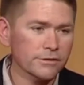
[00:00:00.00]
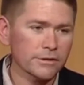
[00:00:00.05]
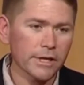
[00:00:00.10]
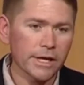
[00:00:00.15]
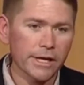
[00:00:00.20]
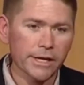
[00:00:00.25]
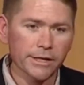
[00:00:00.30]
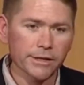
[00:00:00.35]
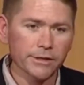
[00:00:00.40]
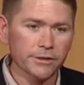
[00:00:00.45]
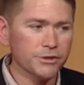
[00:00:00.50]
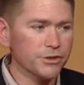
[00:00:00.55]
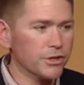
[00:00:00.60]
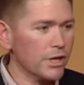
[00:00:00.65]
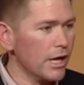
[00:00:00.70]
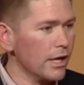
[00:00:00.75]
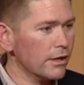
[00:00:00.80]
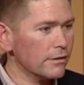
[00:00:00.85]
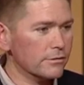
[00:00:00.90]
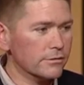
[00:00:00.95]
a
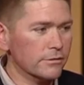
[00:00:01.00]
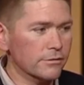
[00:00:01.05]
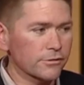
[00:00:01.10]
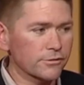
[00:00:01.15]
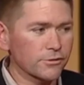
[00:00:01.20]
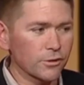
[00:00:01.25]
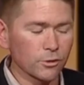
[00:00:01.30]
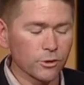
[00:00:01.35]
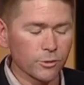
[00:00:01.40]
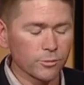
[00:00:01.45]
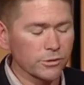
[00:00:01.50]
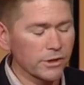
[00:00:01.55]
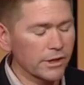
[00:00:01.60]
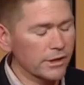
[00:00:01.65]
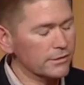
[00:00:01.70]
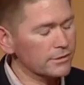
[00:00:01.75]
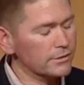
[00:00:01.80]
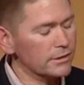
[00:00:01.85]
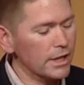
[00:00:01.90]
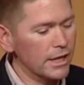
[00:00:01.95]
shot to the solar
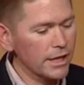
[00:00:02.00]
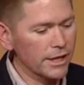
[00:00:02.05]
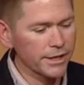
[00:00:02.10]
plex.